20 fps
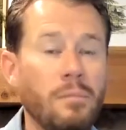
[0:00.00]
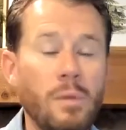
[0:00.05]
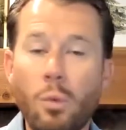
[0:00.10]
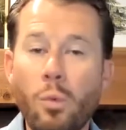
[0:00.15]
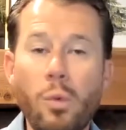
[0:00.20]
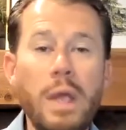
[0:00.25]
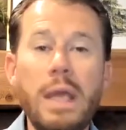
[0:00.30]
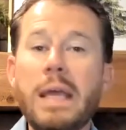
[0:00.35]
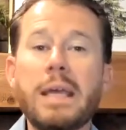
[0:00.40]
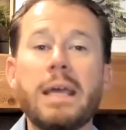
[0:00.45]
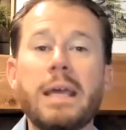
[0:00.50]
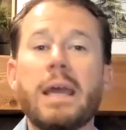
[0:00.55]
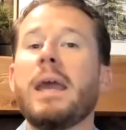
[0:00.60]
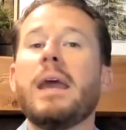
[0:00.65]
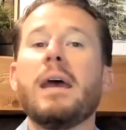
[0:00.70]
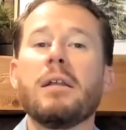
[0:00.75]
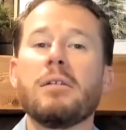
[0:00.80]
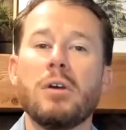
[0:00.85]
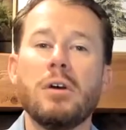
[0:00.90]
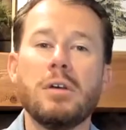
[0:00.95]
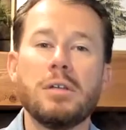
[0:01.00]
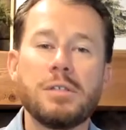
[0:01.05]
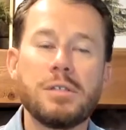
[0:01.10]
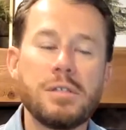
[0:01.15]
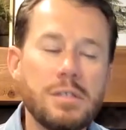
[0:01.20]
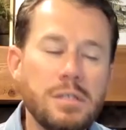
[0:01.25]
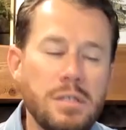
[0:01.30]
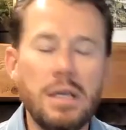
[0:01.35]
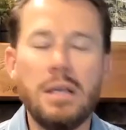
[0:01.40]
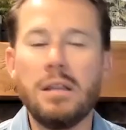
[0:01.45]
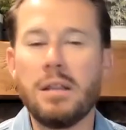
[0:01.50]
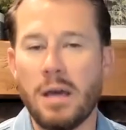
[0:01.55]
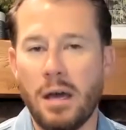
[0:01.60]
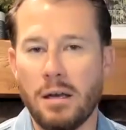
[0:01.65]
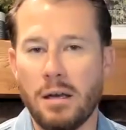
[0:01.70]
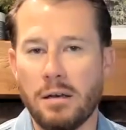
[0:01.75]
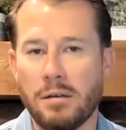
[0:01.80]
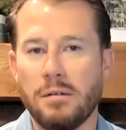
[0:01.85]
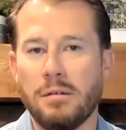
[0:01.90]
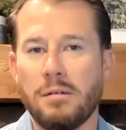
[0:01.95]
We can't see
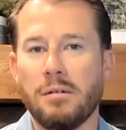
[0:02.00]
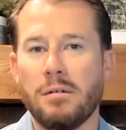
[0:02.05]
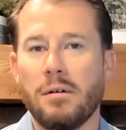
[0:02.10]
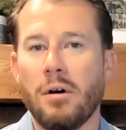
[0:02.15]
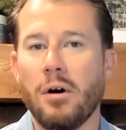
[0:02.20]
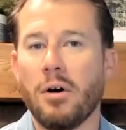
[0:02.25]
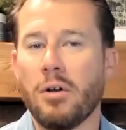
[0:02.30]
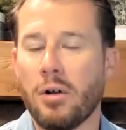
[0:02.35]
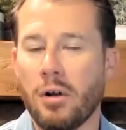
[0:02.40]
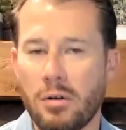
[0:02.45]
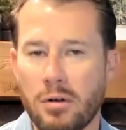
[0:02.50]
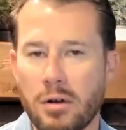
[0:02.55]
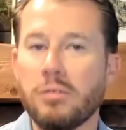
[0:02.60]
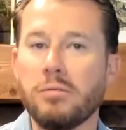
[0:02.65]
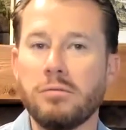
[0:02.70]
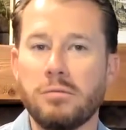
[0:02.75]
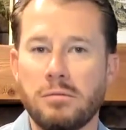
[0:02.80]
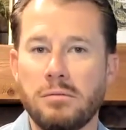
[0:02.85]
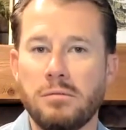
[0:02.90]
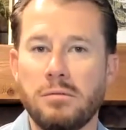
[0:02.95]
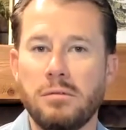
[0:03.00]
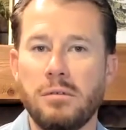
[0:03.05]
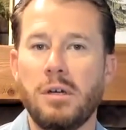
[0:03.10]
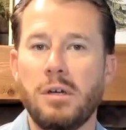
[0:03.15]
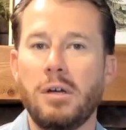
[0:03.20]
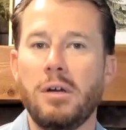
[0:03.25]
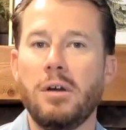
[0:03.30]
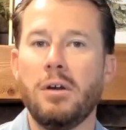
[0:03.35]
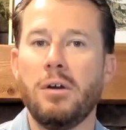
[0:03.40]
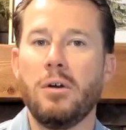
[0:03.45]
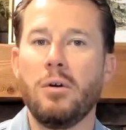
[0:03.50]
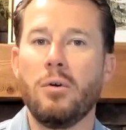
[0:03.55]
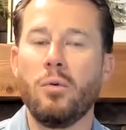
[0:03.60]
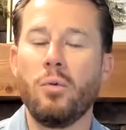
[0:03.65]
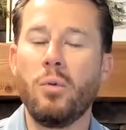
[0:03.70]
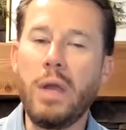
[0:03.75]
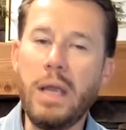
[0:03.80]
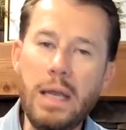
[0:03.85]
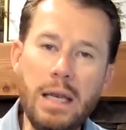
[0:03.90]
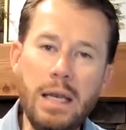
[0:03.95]
that on our own.
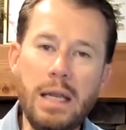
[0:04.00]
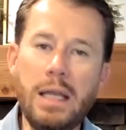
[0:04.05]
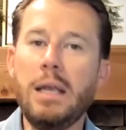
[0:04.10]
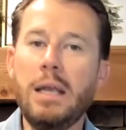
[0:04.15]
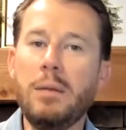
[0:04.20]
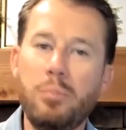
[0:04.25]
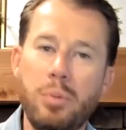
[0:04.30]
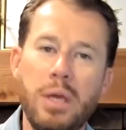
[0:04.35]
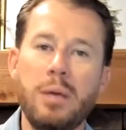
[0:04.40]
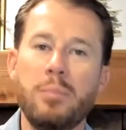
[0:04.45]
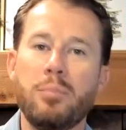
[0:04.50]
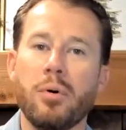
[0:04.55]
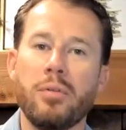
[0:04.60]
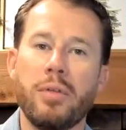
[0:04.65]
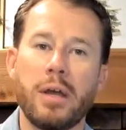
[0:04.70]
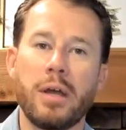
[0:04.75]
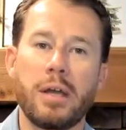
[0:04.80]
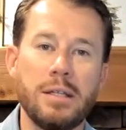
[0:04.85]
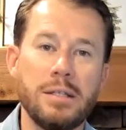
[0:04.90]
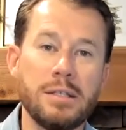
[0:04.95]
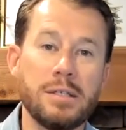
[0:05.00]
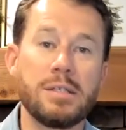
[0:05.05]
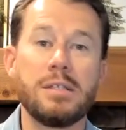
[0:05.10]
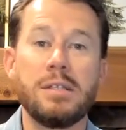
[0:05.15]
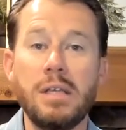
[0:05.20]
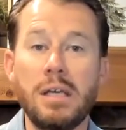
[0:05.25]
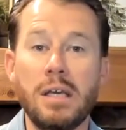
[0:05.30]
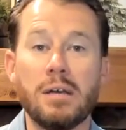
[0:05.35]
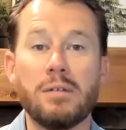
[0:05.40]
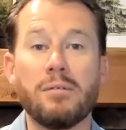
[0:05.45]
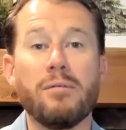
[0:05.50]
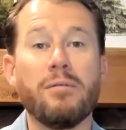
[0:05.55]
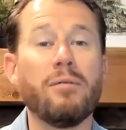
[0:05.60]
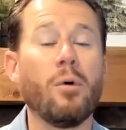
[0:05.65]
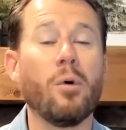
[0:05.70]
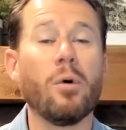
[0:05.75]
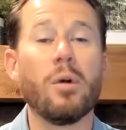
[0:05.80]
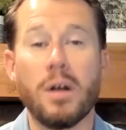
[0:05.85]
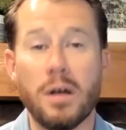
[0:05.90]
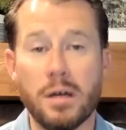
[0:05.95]
We need people that can see it
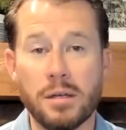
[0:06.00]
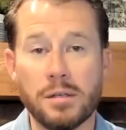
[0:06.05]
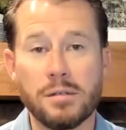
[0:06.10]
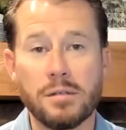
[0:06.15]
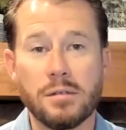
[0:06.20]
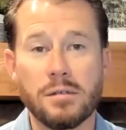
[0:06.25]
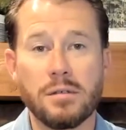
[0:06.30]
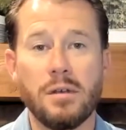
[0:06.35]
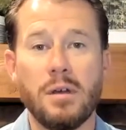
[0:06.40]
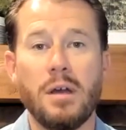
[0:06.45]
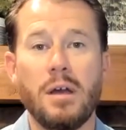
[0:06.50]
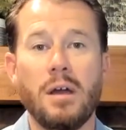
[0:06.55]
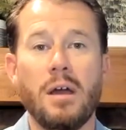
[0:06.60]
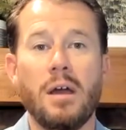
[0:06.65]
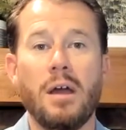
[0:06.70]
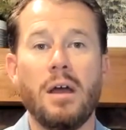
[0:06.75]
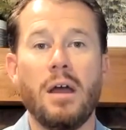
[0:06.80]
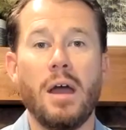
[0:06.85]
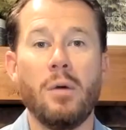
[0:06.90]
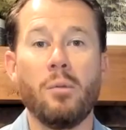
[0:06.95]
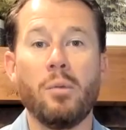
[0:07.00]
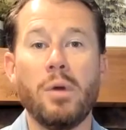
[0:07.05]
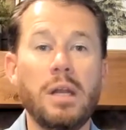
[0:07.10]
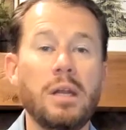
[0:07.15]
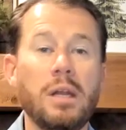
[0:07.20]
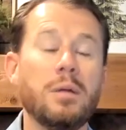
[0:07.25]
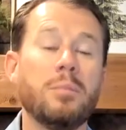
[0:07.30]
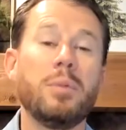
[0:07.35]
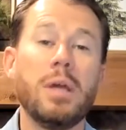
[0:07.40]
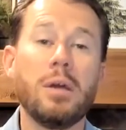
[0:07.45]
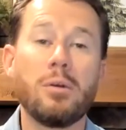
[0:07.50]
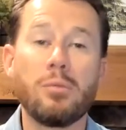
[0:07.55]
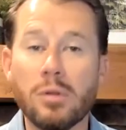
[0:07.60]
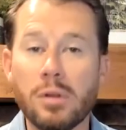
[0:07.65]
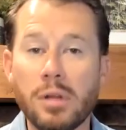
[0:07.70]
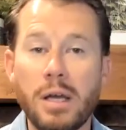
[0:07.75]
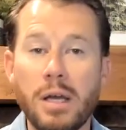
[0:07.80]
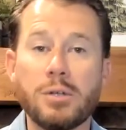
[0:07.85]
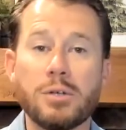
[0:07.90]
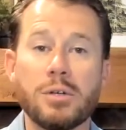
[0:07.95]
for us, and we need to be in
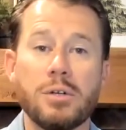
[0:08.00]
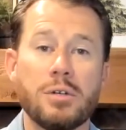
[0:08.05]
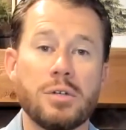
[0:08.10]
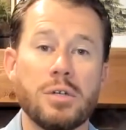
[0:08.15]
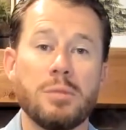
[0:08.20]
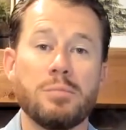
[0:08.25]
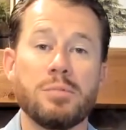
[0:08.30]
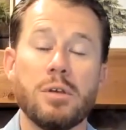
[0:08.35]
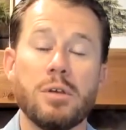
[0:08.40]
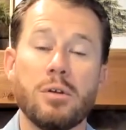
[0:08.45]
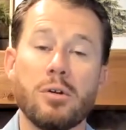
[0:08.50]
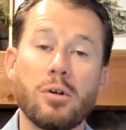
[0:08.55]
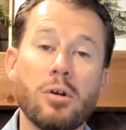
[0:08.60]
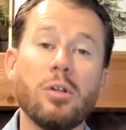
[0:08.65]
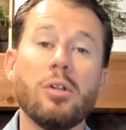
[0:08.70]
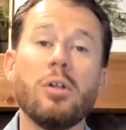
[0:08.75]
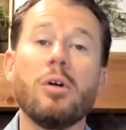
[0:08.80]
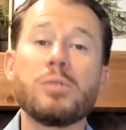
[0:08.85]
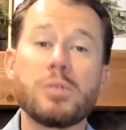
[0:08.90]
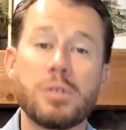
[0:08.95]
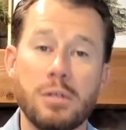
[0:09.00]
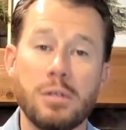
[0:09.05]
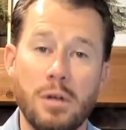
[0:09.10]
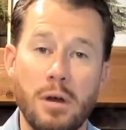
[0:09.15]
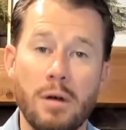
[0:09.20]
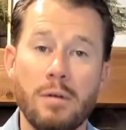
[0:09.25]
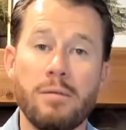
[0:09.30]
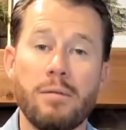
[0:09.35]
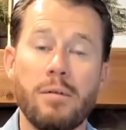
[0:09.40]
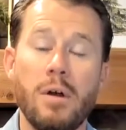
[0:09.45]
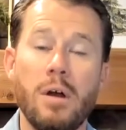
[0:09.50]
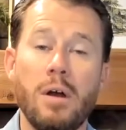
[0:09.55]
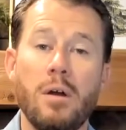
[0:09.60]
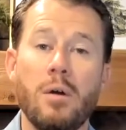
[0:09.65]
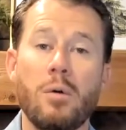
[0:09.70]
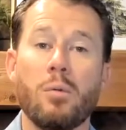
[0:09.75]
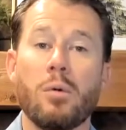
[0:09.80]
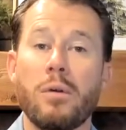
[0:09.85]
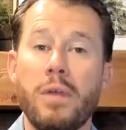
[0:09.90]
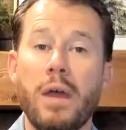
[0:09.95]
relationships that are close enough
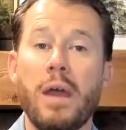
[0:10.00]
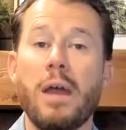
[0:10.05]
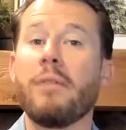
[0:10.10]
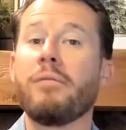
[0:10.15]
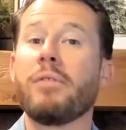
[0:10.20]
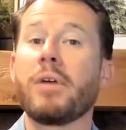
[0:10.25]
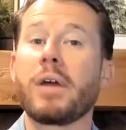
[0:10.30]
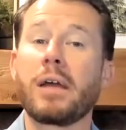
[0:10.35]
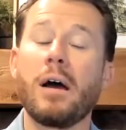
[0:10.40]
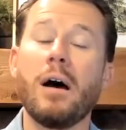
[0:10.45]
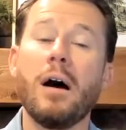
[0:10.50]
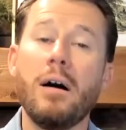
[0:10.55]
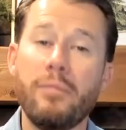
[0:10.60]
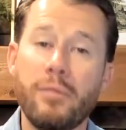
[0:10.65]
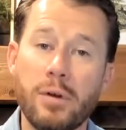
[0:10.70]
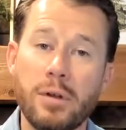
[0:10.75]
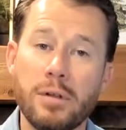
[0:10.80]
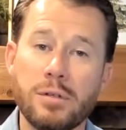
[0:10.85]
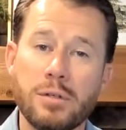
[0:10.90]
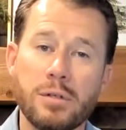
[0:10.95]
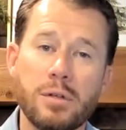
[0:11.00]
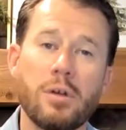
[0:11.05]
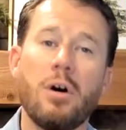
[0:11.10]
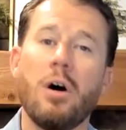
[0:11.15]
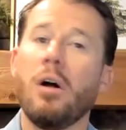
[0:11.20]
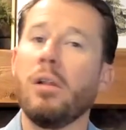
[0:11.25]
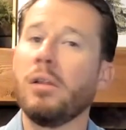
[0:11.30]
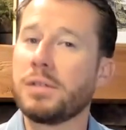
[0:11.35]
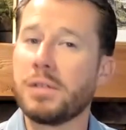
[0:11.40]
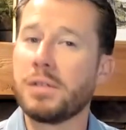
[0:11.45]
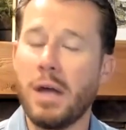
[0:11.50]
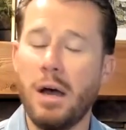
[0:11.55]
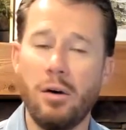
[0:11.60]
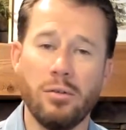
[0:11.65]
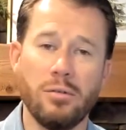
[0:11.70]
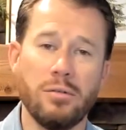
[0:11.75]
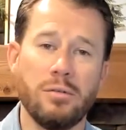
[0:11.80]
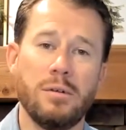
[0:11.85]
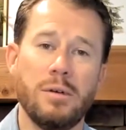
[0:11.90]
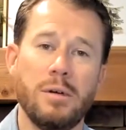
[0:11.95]
where they have the confidence to call us
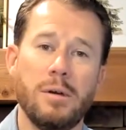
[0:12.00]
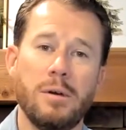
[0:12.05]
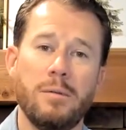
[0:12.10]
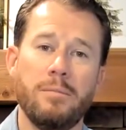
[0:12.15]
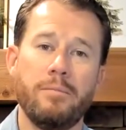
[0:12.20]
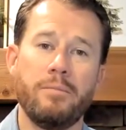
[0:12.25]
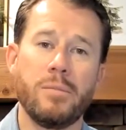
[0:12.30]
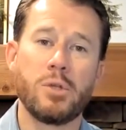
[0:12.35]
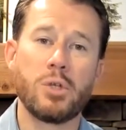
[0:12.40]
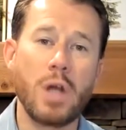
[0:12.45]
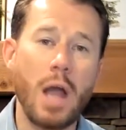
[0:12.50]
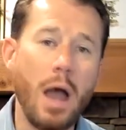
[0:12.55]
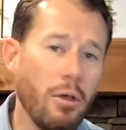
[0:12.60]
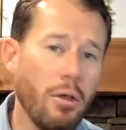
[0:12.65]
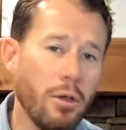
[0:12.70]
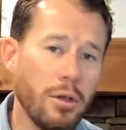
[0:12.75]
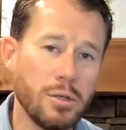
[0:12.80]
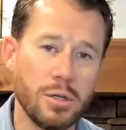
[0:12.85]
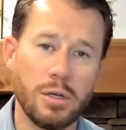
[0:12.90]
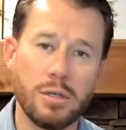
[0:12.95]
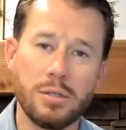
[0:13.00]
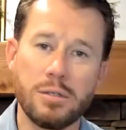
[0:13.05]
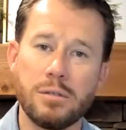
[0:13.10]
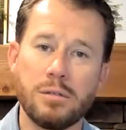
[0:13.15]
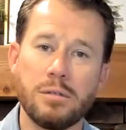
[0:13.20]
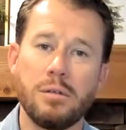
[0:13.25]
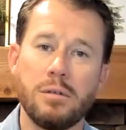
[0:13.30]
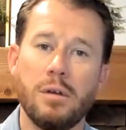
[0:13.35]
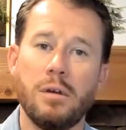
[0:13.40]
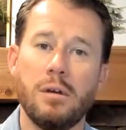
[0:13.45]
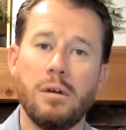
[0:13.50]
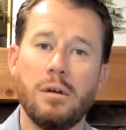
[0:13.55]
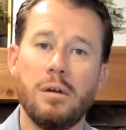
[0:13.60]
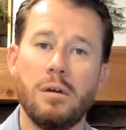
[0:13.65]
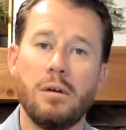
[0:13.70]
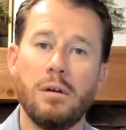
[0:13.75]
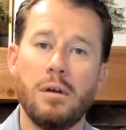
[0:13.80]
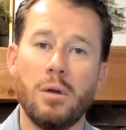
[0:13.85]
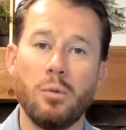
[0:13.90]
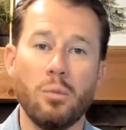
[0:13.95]
out, challenge us,
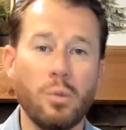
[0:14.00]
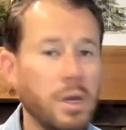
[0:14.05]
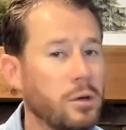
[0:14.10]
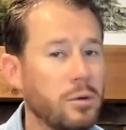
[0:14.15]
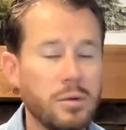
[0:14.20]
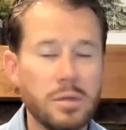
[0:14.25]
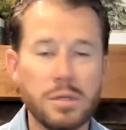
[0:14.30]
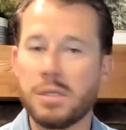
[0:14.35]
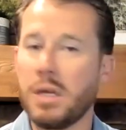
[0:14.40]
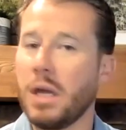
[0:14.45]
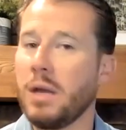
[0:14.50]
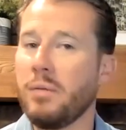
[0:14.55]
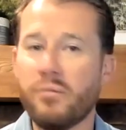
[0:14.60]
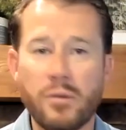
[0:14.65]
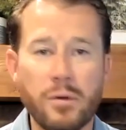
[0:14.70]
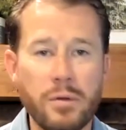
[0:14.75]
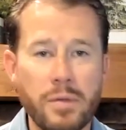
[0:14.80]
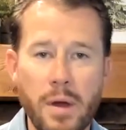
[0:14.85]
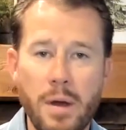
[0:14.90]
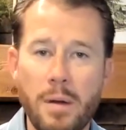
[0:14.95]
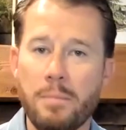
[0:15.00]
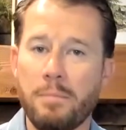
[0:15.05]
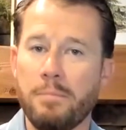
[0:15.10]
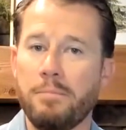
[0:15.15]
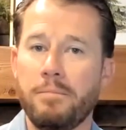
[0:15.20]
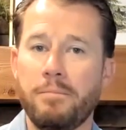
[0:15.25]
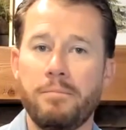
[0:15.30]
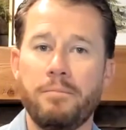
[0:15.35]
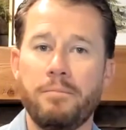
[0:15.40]
and we do the same for them.